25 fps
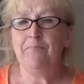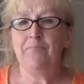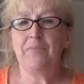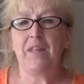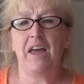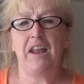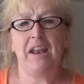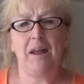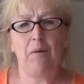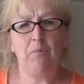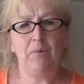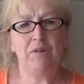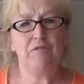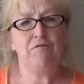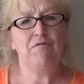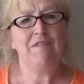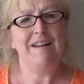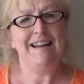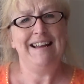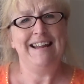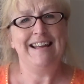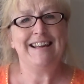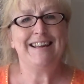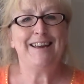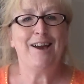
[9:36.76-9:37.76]
and I would
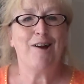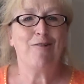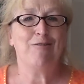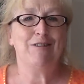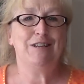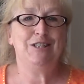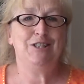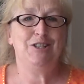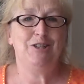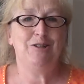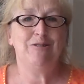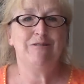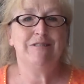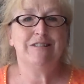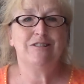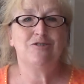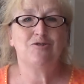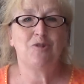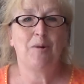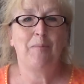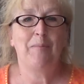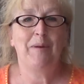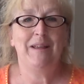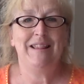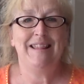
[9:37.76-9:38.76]
really encourage you to
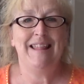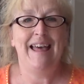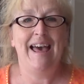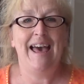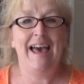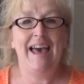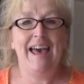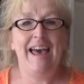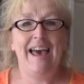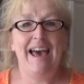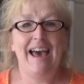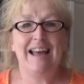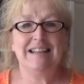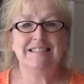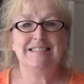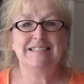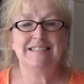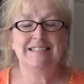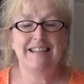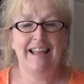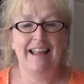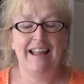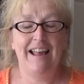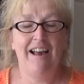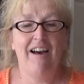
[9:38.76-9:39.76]
drop in there and
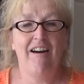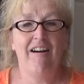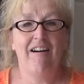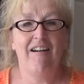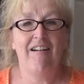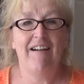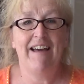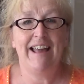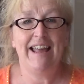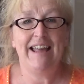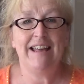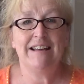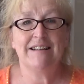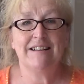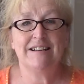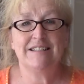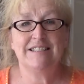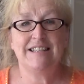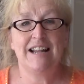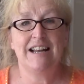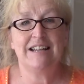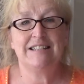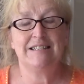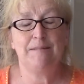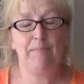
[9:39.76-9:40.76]
say hi.
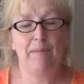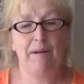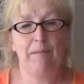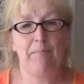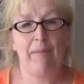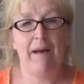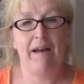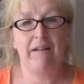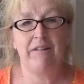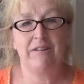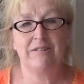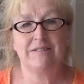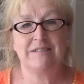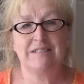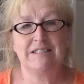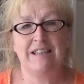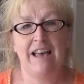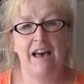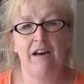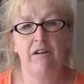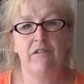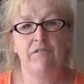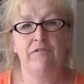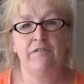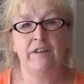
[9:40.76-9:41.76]
Tell us a bit about
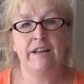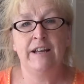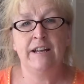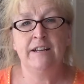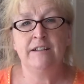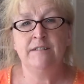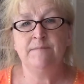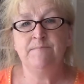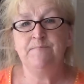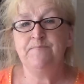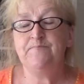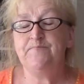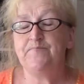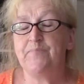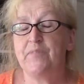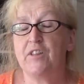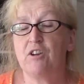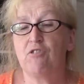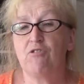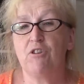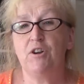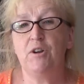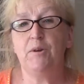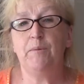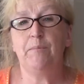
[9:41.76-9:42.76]
yourself. The
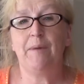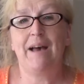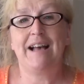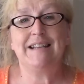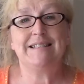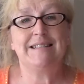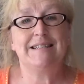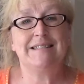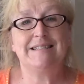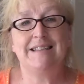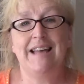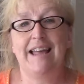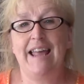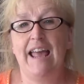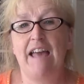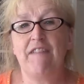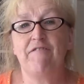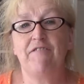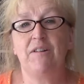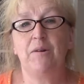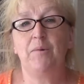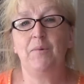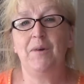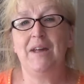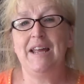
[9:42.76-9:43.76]
group, as I say,
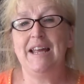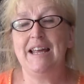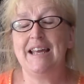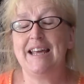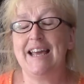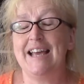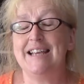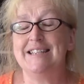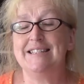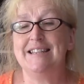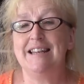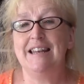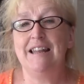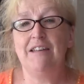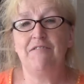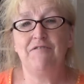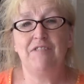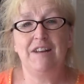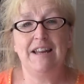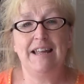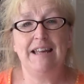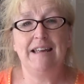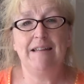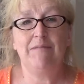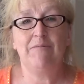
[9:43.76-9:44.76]
every week is
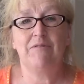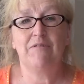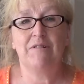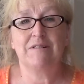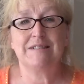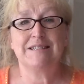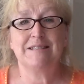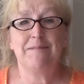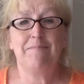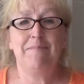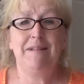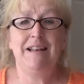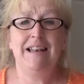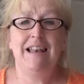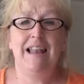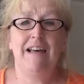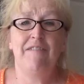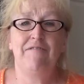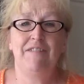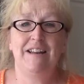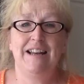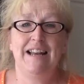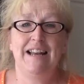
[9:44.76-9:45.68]
lovely. We've got some lovely